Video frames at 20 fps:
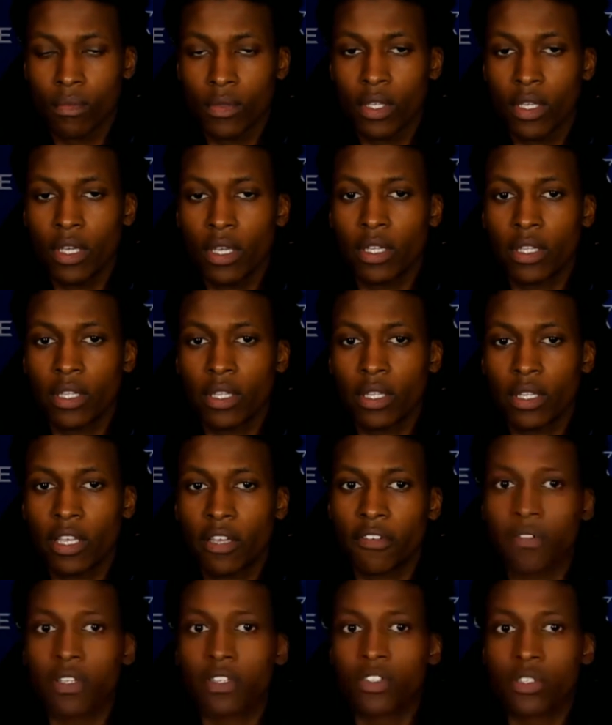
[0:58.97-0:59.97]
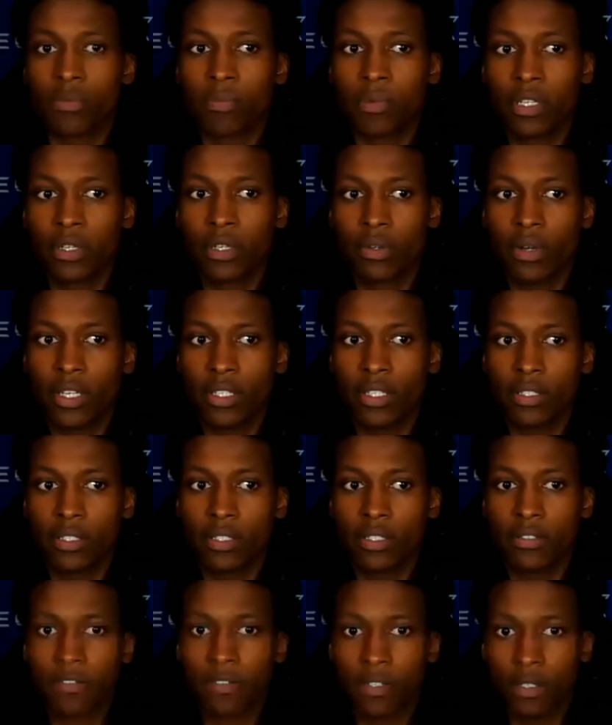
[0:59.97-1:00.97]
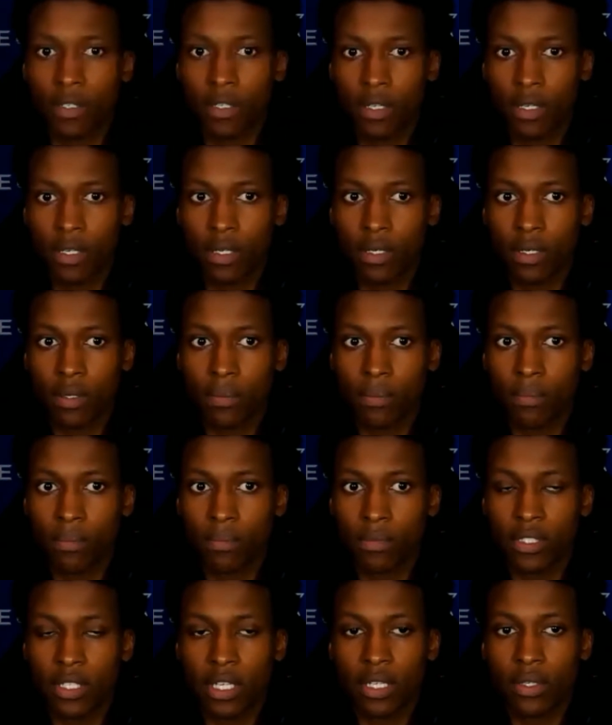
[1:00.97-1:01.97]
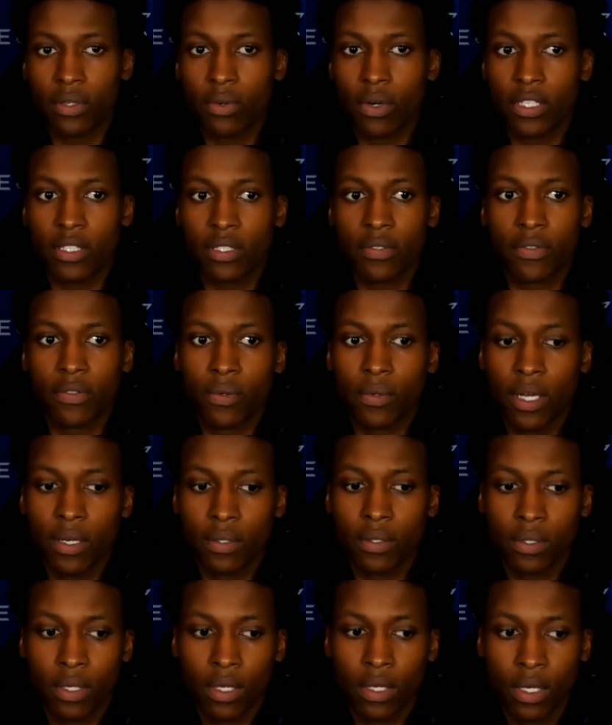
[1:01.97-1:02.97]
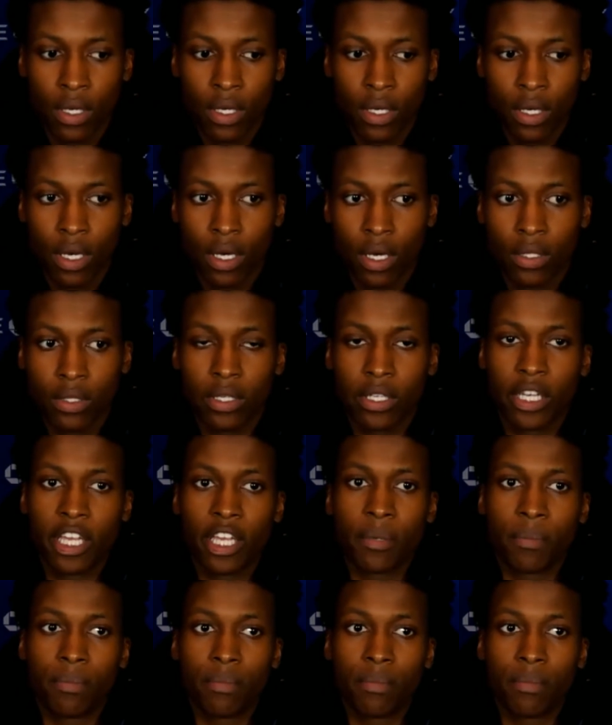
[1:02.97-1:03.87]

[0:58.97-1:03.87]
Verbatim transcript: Yeah, definitely just being aggressive, um, staying aggressive throughout uh, the game.